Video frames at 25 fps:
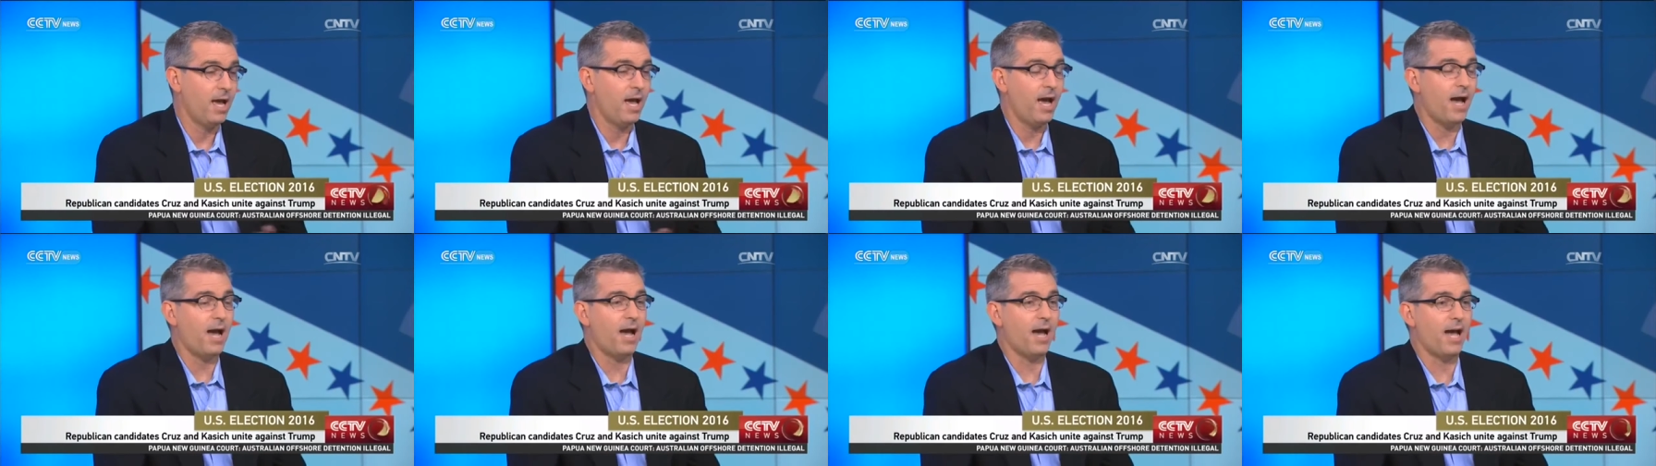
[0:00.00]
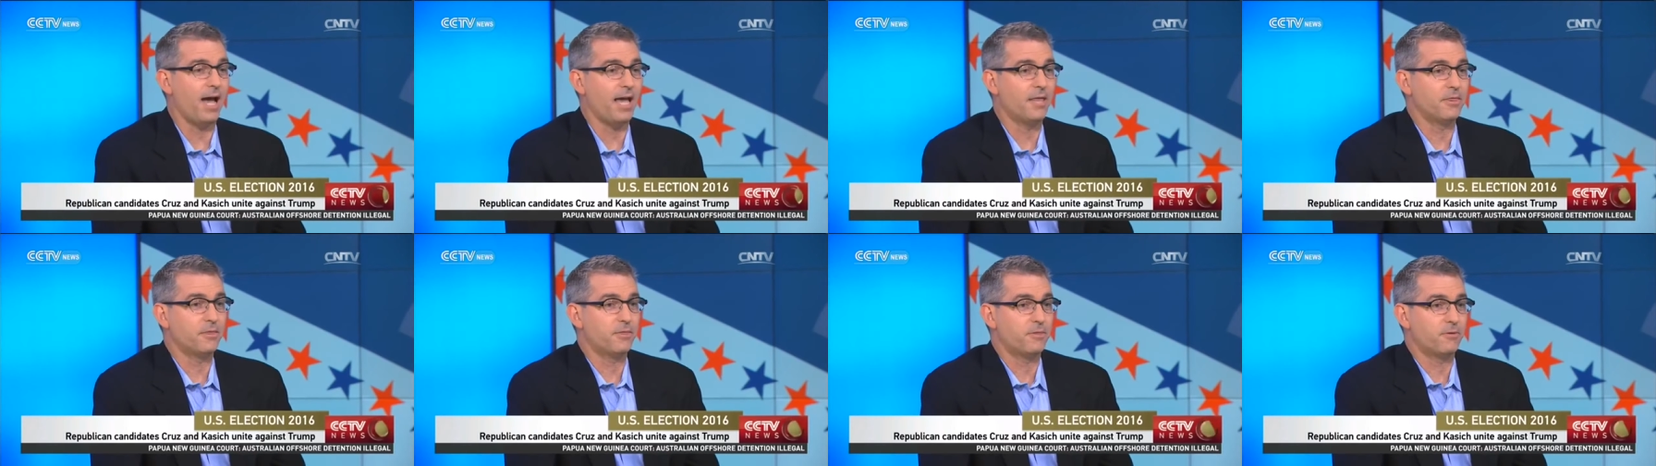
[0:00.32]

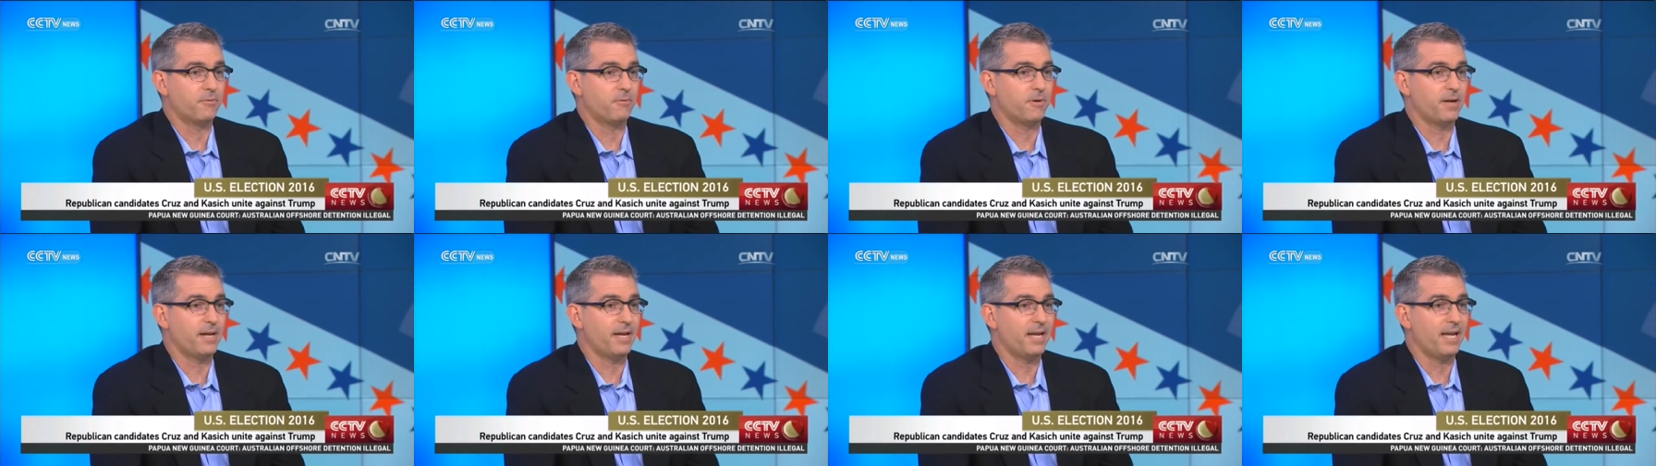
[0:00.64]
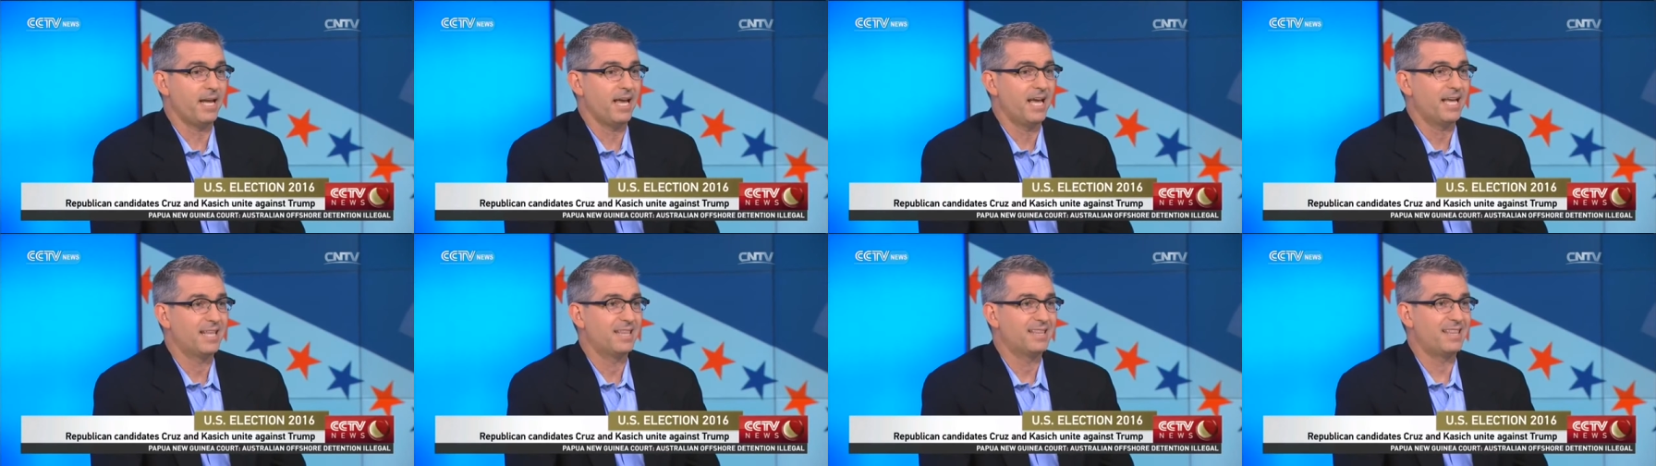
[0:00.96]
And three,
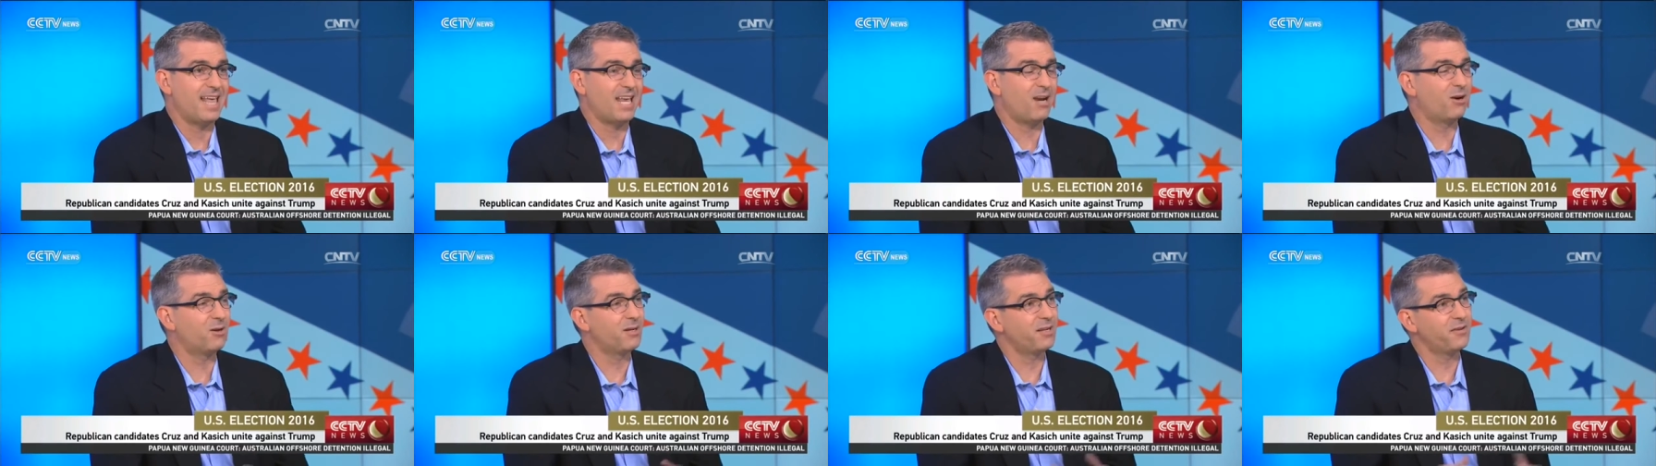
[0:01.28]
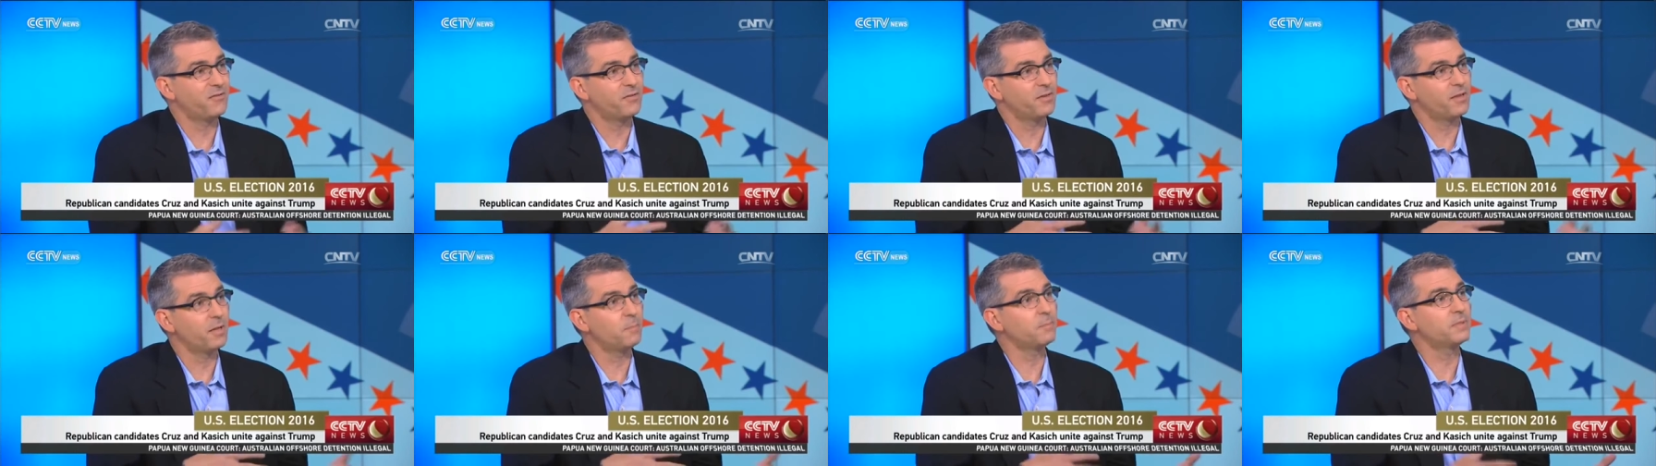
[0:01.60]
they don't
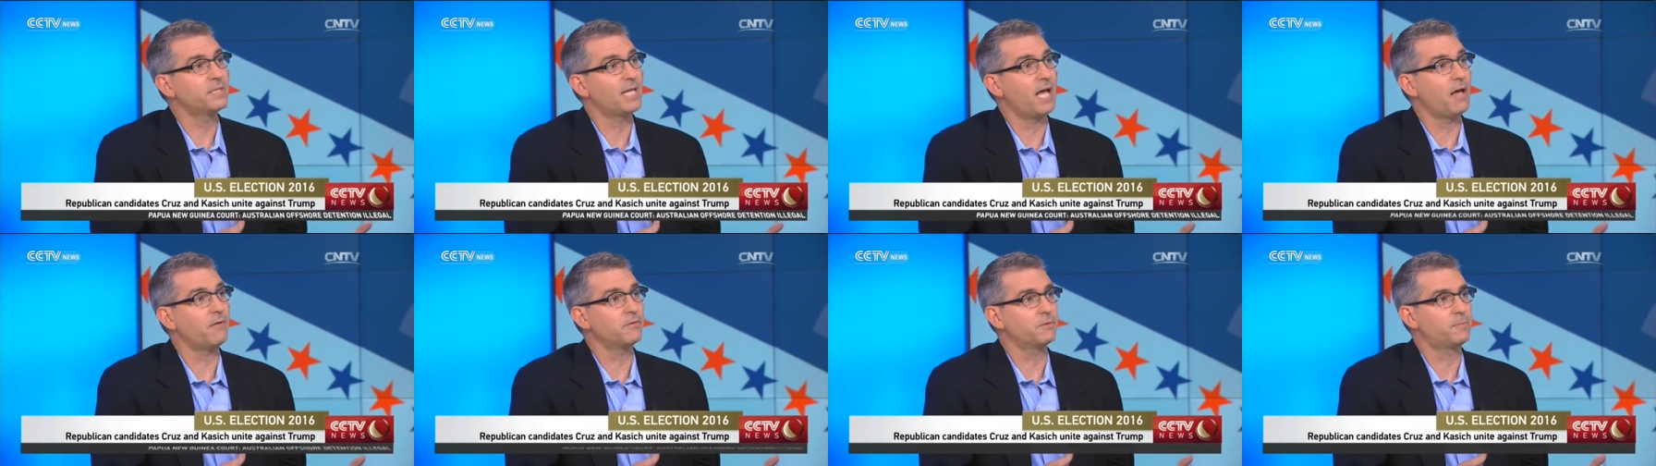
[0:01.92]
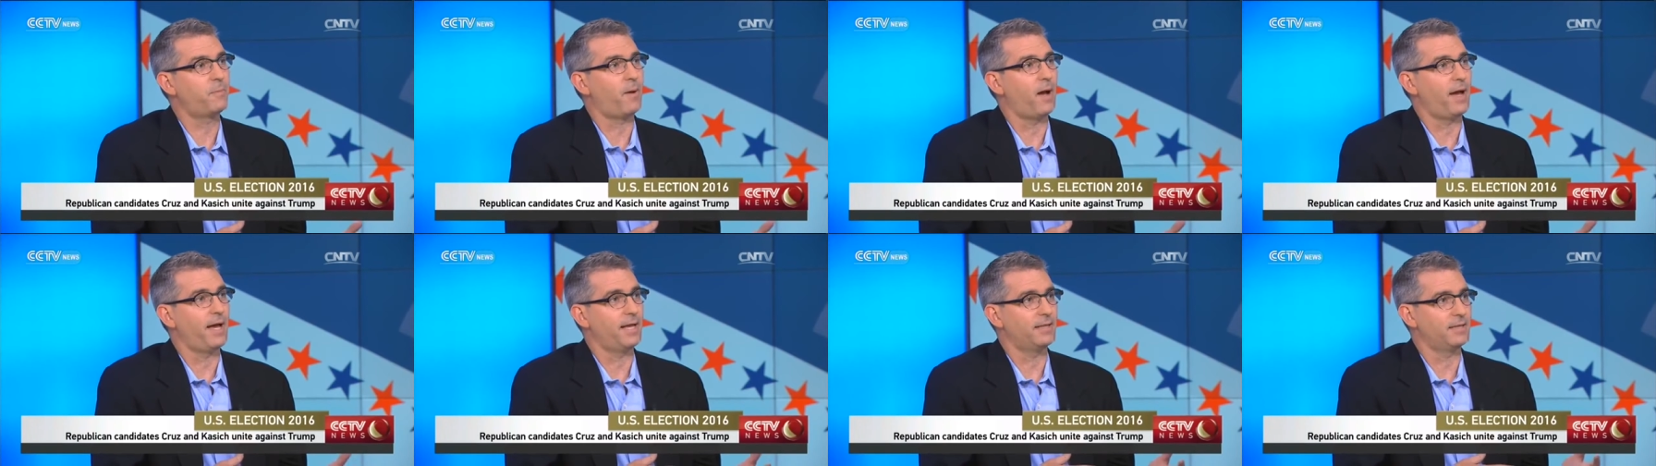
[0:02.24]
even themselves
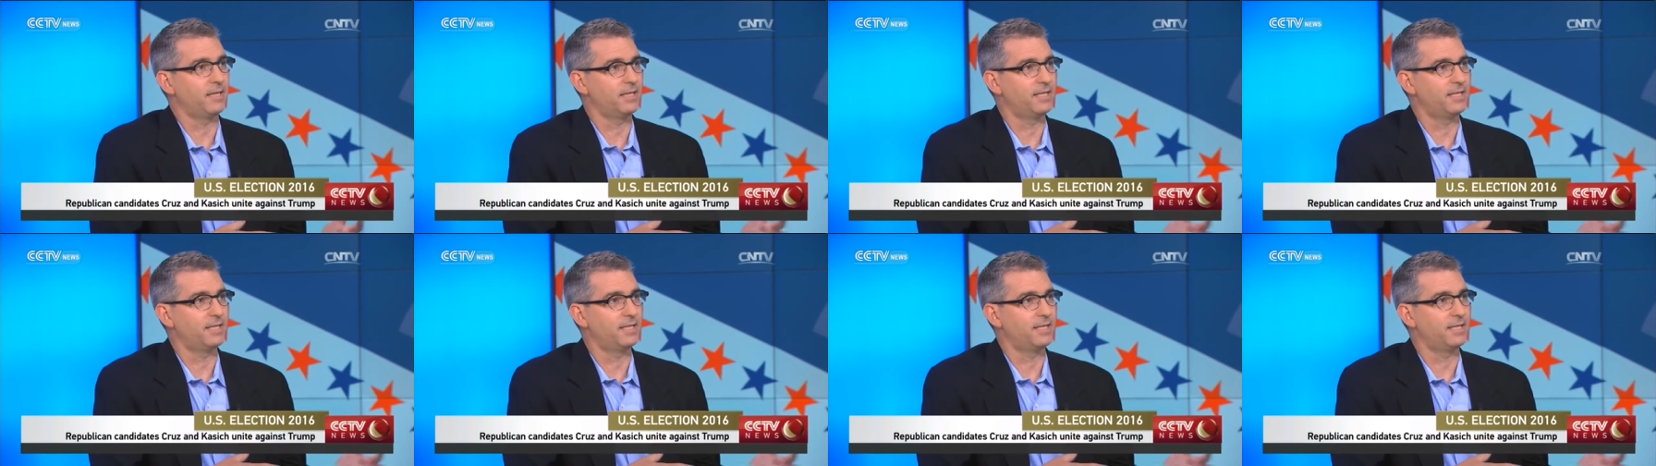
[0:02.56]
buy it.